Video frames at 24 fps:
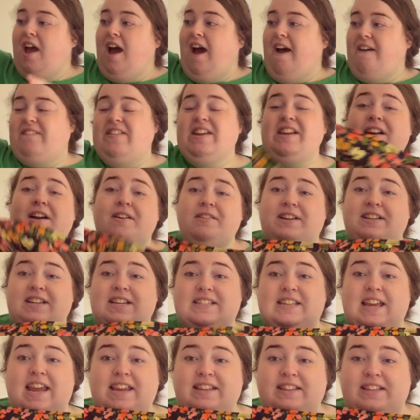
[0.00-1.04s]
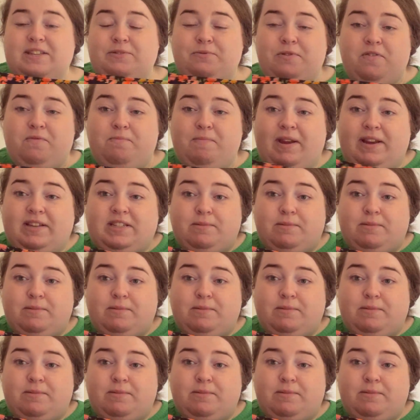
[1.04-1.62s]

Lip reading: I think I'm gonna take this with me to